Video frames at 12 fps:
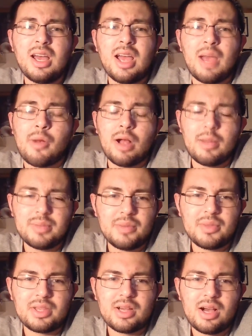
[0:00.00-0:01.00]
And while I'm
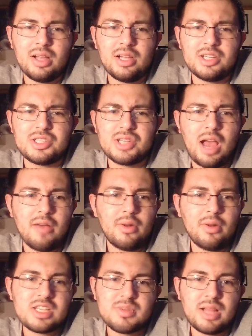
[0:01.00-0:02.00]
done with college, I
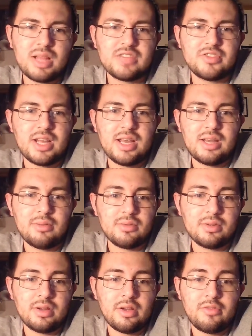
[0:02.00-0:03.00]
wanted to spend the last
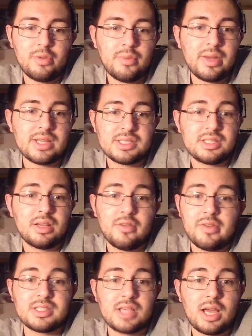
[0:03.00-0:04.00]
few weeks of
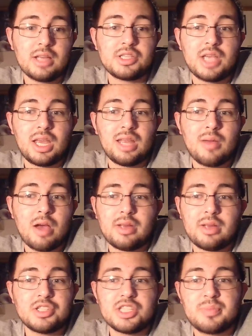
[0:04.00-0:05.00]
us kind of just hanging out
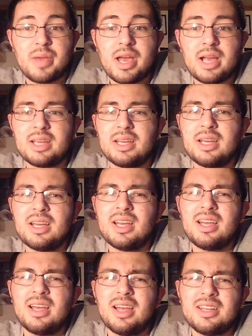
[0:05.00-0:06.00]
now that she's back.
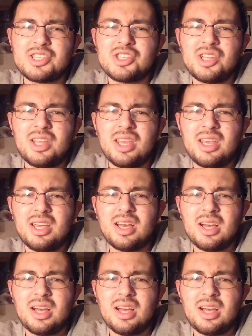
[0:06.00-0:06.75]
Additionally,